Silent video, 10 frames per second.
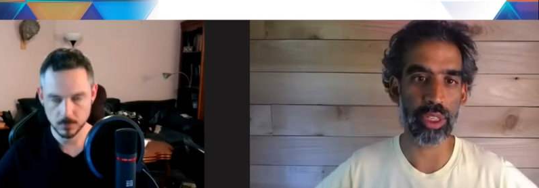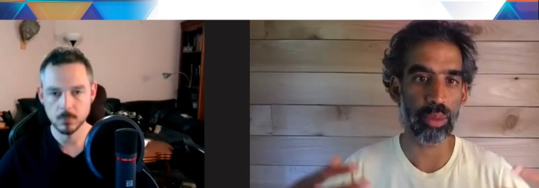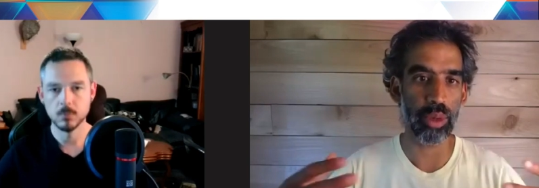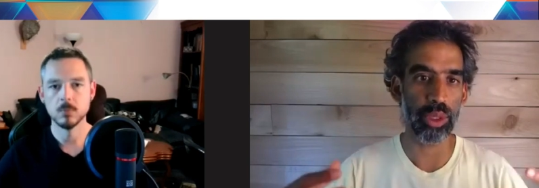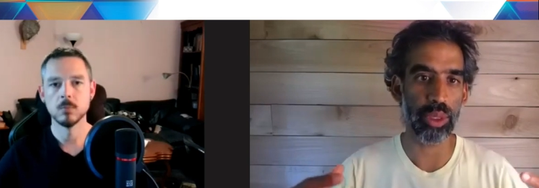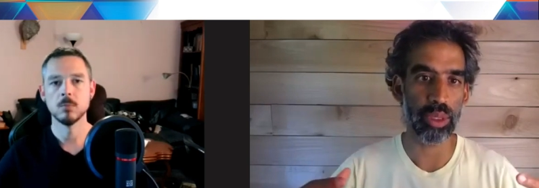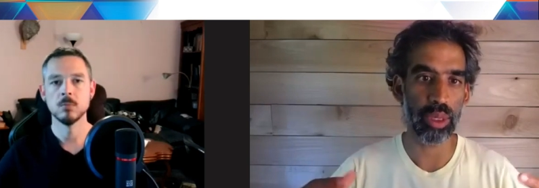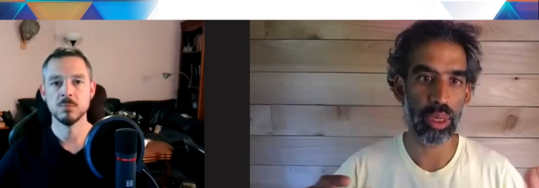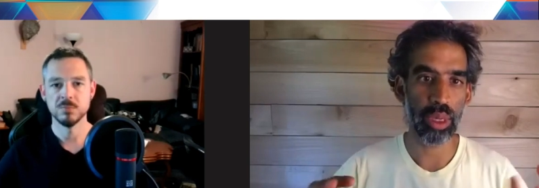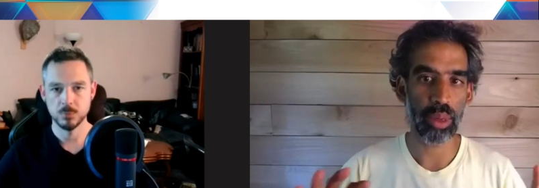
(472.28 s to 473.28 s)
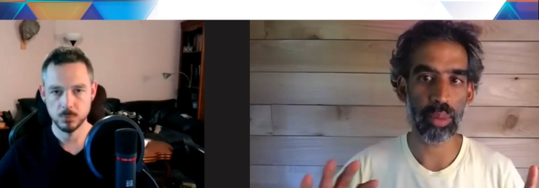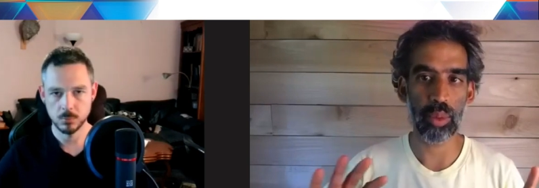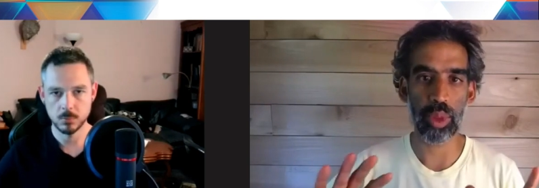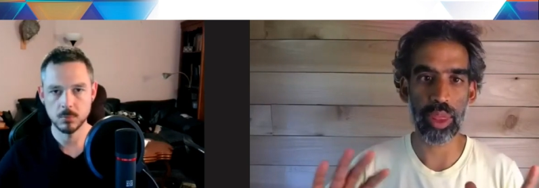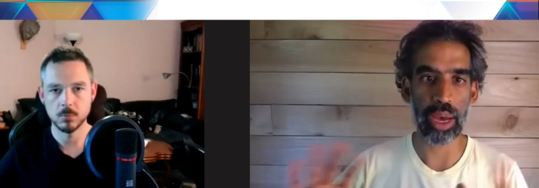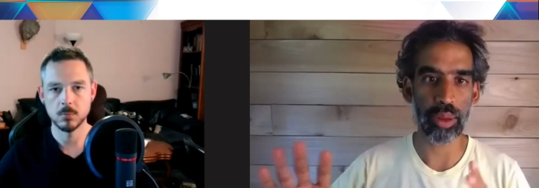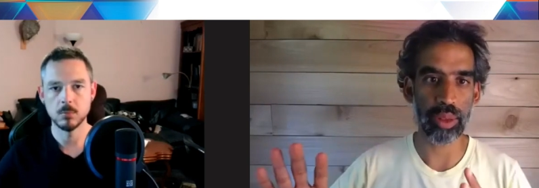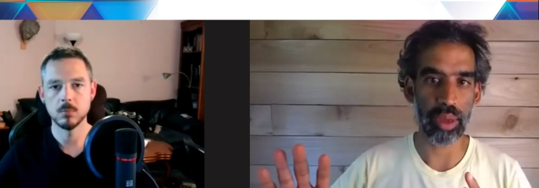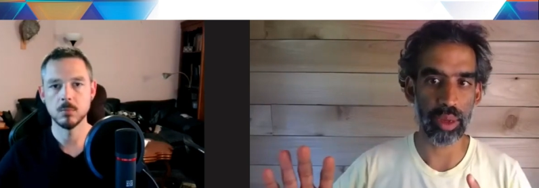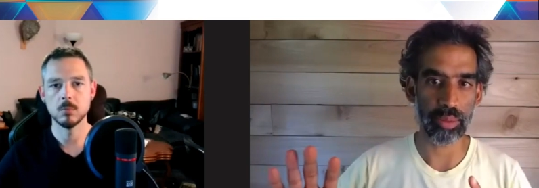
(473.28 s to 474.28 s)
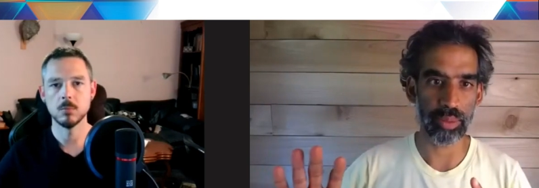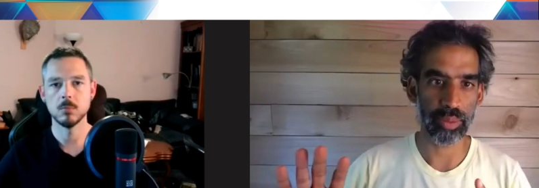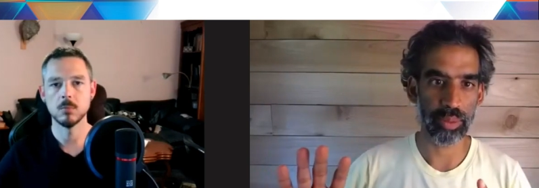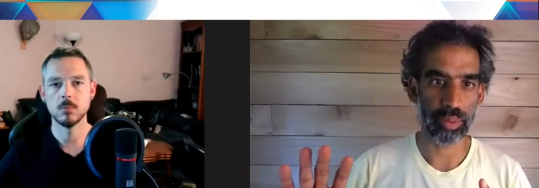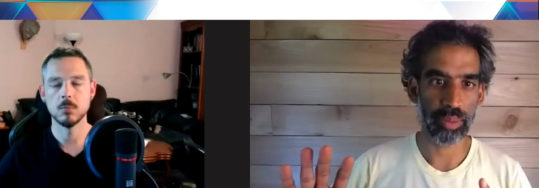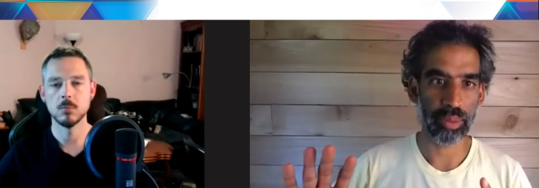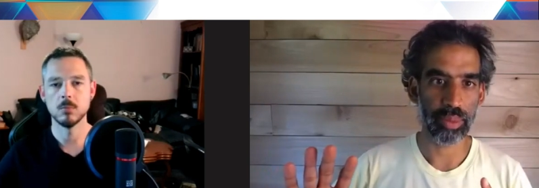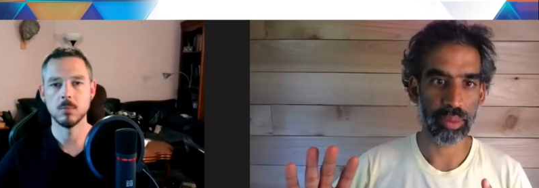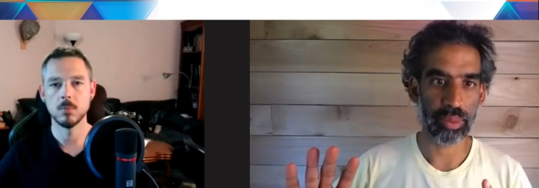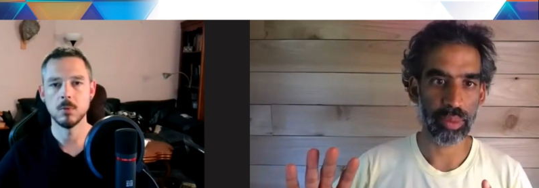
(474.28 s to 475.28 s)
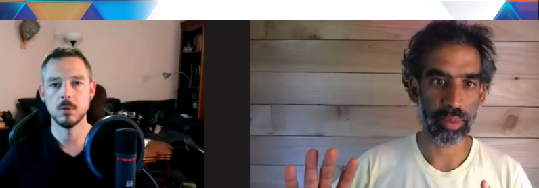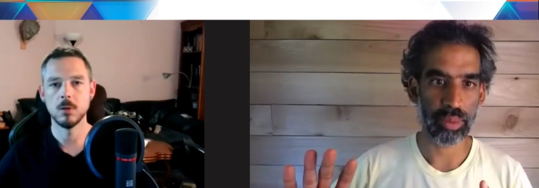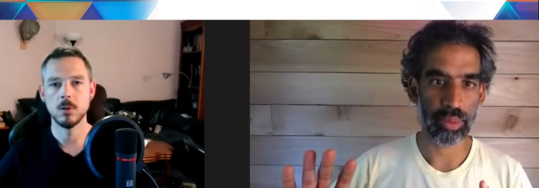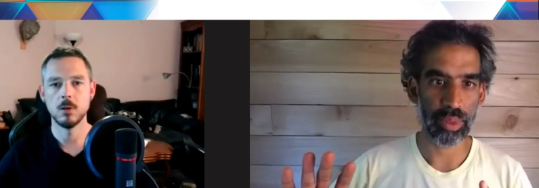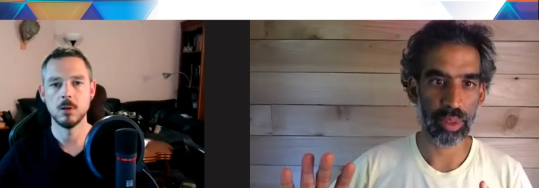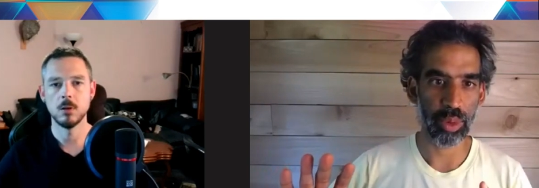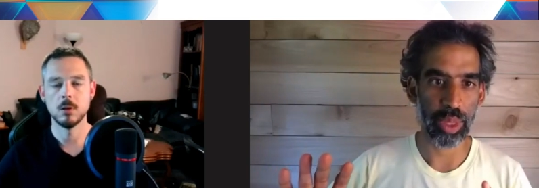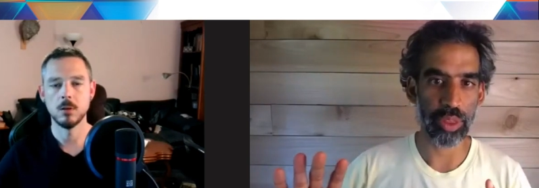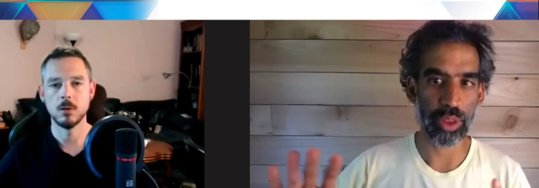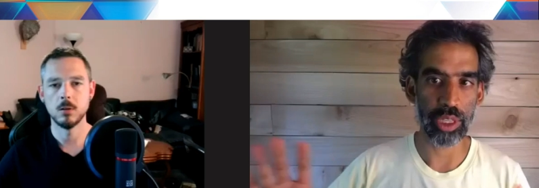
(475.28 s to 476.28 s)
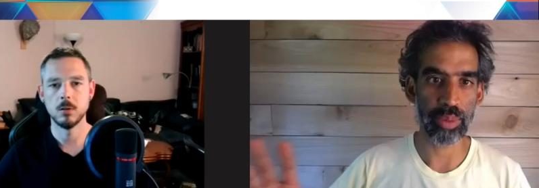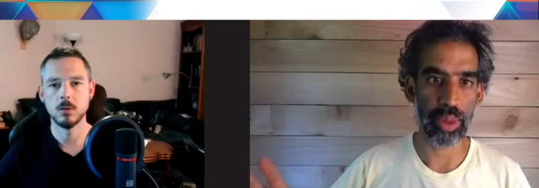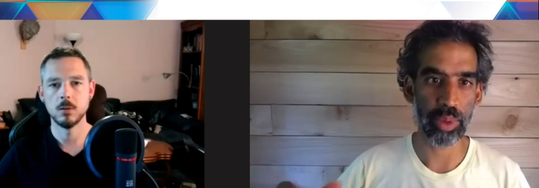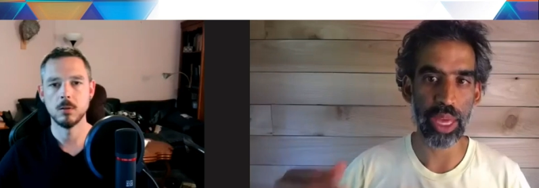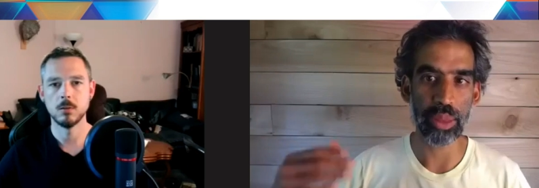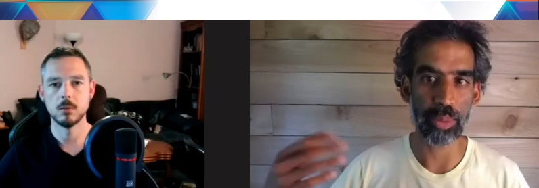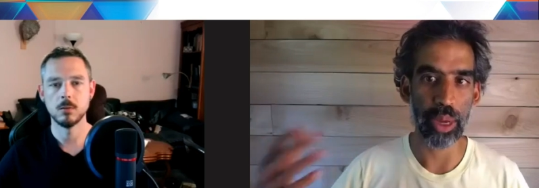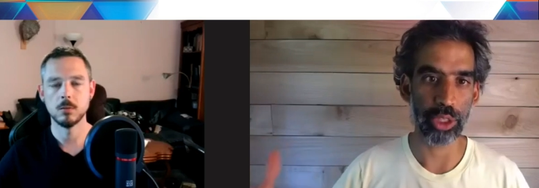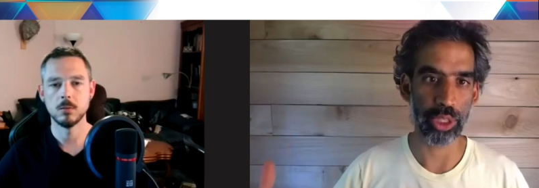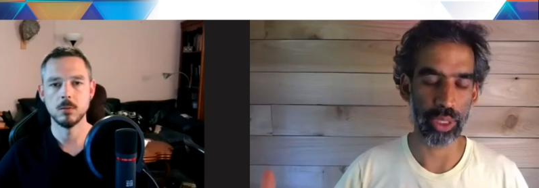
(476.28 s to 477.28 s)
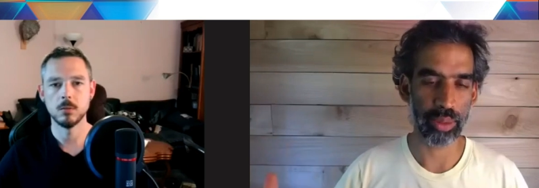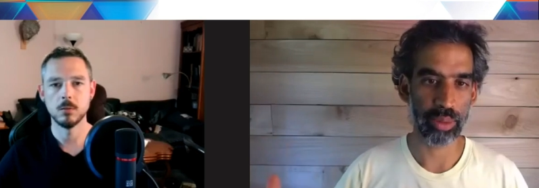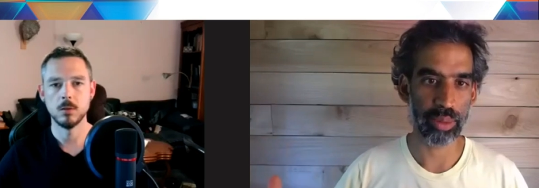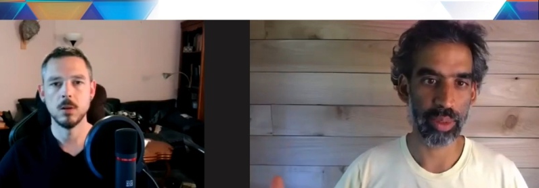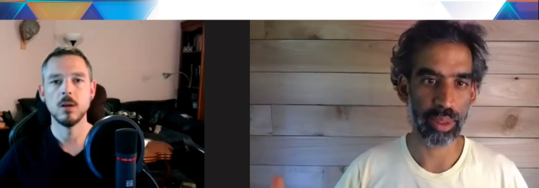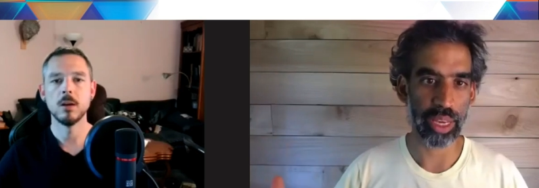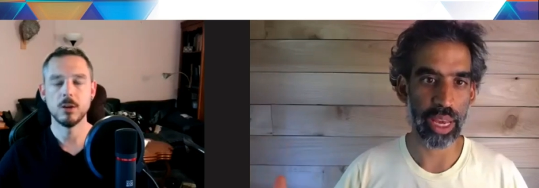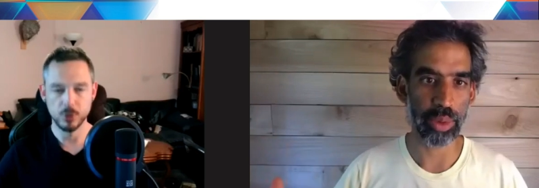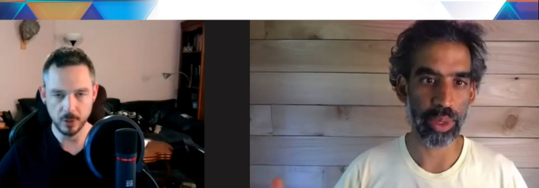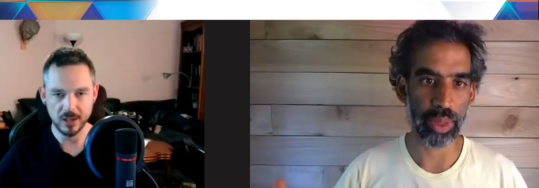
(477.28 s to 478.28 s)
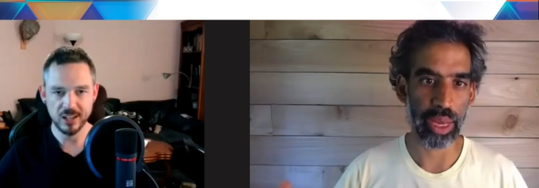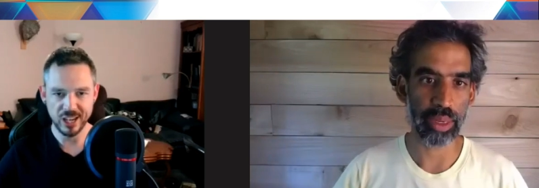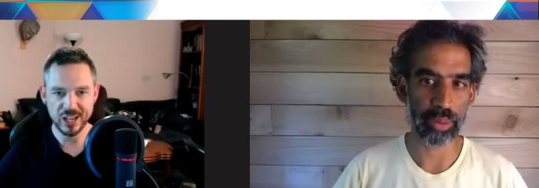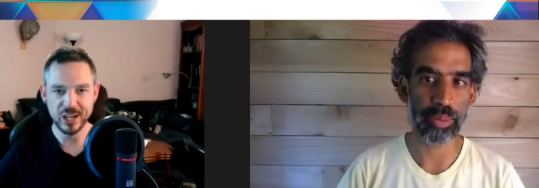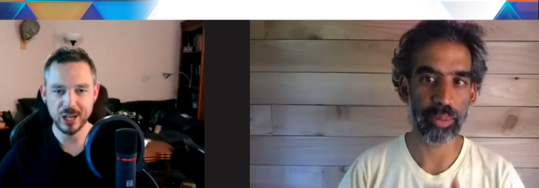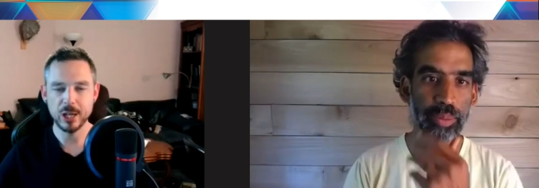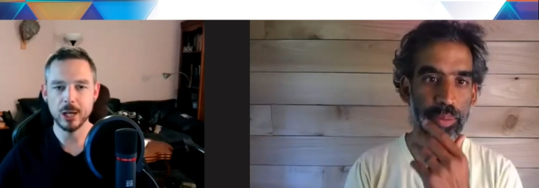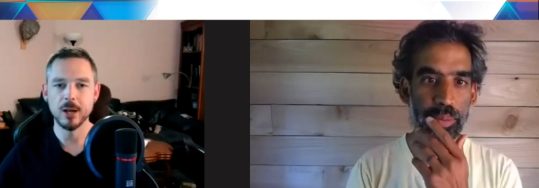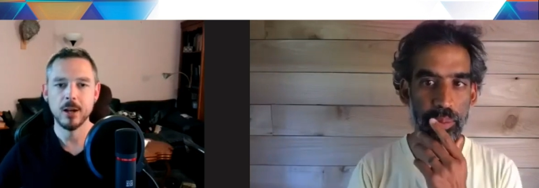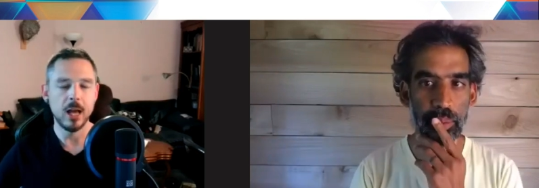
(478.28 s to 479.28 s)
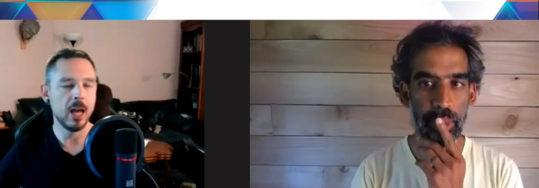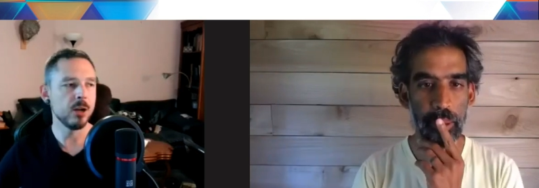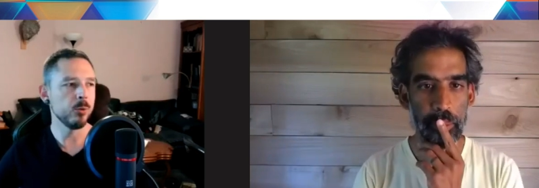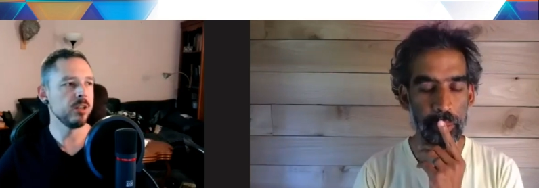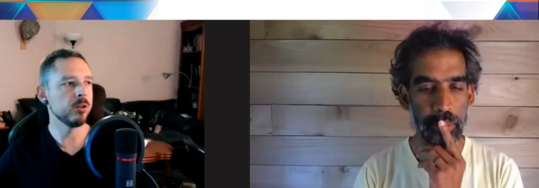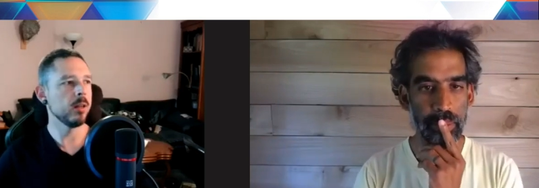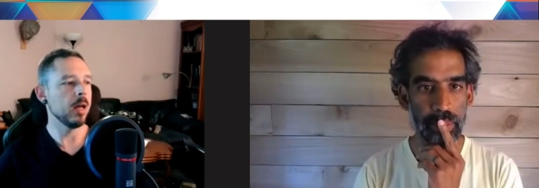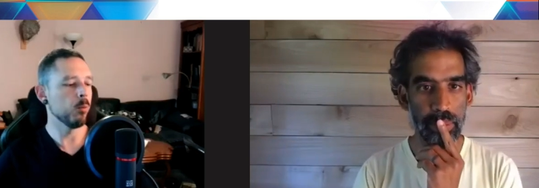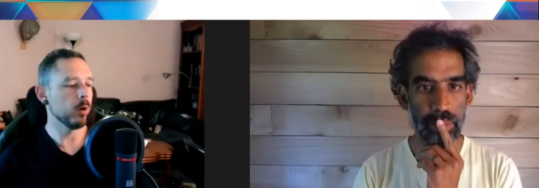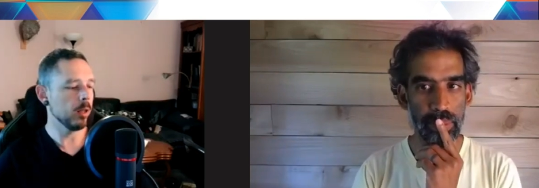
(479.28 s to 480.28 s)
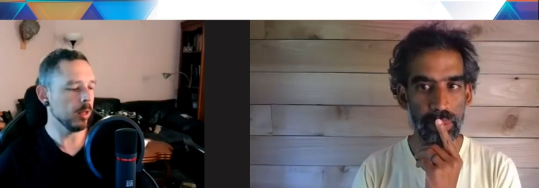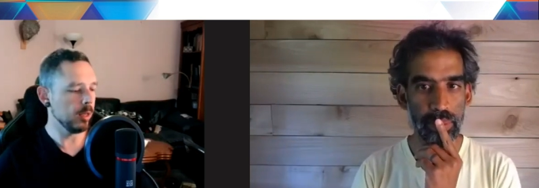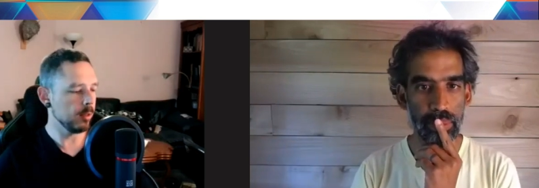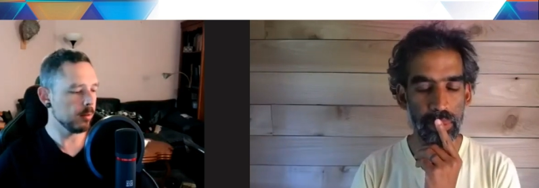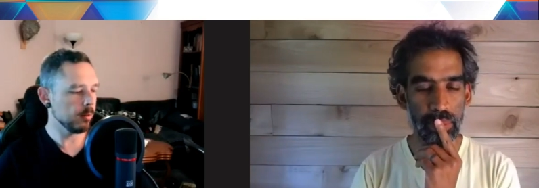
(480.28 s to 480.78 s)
Speaker 1: of these emotions, but without, um, without the, without the punching. Like, how
Speaker 2: do Correct. we do that? Yeah, yeah, yeah, yeah. How do we do that? Well,